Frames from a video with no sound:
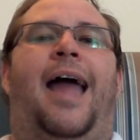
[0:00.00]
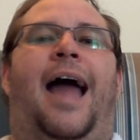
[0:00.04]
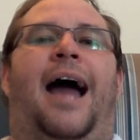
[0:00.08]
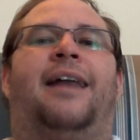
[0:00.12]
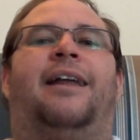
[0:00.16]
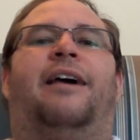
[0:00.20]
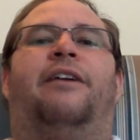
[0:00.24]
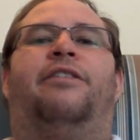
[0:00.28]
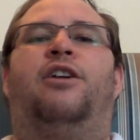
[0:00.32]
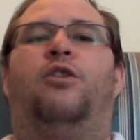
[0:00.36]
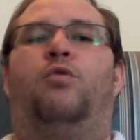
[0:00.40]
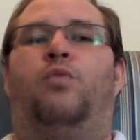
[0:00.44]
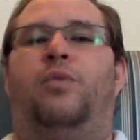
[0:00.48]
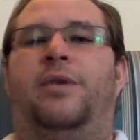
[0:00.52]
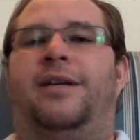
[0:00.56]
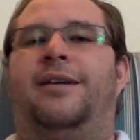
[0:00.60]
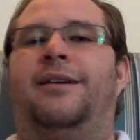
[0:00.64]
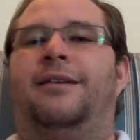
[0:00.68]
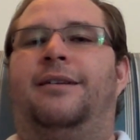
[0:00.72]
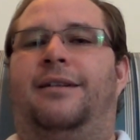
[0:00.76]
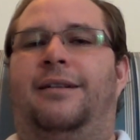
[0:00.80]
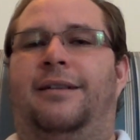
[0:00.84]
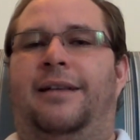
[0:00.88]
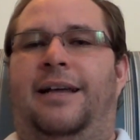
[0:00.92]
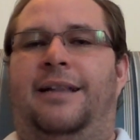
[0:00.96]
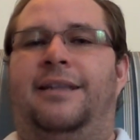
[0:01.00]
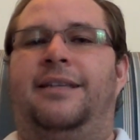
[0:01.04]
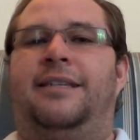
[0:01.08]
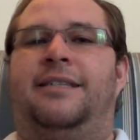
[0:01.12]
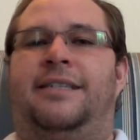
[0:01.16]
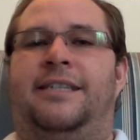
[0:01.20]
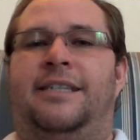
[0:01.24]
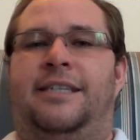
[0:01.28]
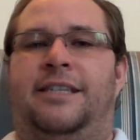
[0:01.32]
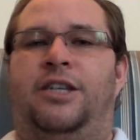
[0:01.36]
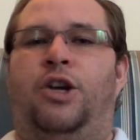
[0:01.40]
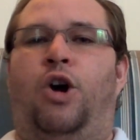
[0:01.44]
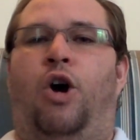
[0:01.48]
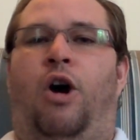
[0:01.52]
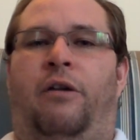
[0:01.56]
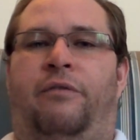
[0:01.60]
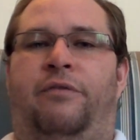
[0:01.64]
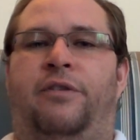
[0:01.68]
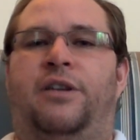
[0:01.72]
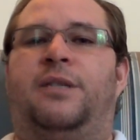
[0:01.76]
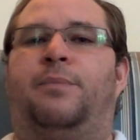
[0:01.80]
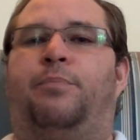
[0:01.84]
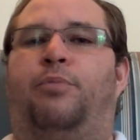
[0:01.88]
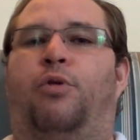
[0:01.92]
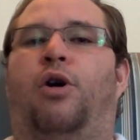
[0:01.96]
And I think we can clearly see the
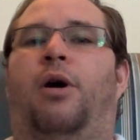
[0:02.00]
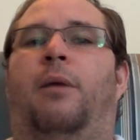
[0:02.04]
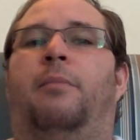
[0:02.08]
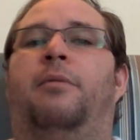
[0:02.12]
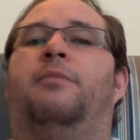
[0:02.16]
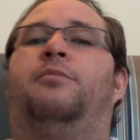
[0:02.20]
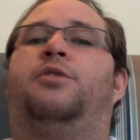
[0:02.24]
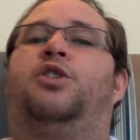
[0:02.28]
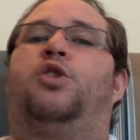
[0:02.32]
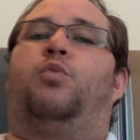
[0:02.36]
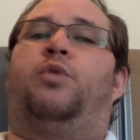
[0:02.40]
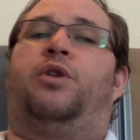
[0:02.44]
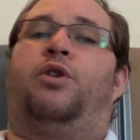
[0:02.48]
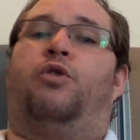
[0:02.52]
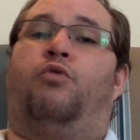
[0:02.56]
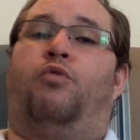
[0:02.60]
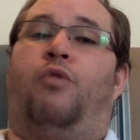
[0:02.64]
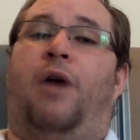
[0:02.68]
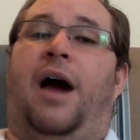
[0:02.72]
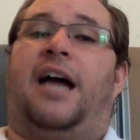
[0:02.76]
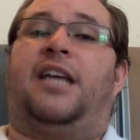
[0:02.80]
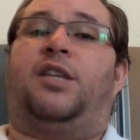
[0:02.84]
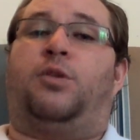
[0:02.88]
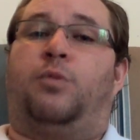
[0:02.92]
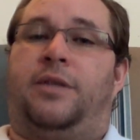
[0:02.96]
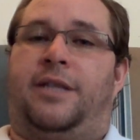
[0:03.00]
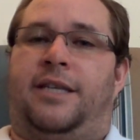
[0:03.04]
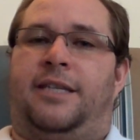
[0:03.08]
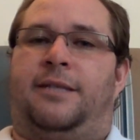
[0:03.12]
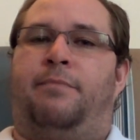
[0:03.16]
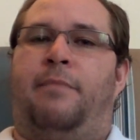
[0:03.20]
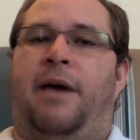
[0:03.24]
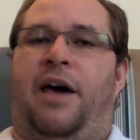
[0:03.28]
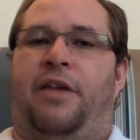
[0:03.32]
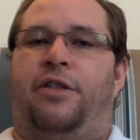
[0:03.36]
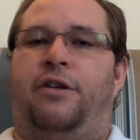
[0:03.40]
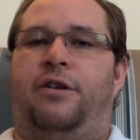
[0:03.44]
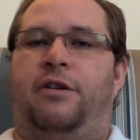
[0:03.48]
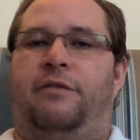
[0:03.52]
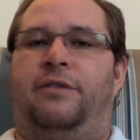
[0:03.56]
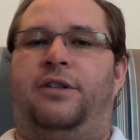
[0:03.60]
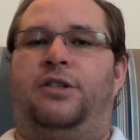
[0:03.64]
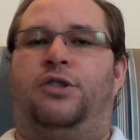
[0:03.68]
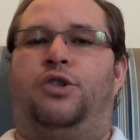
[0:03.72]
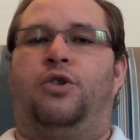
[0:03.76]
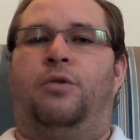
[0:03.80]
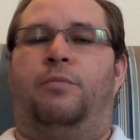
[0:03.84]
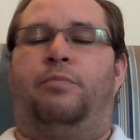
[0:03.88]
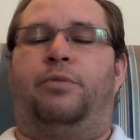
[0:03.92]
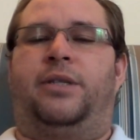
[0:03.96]
obvious problems that would arise with this method of
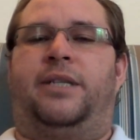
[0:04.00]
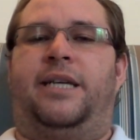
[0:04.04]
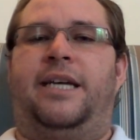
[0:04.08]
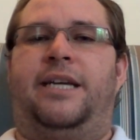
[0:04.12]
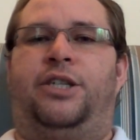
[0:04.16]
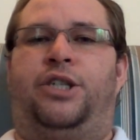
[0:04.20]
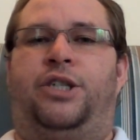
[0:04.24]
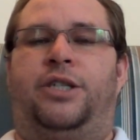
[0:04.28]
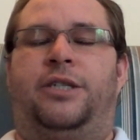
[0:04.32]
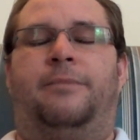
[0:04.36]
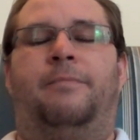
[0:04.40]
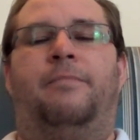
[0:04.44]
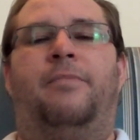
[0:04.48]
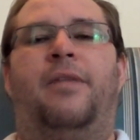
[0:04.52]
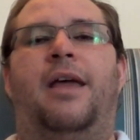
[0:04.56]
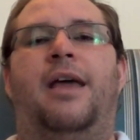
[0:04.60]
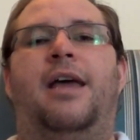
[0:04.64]
interpretation.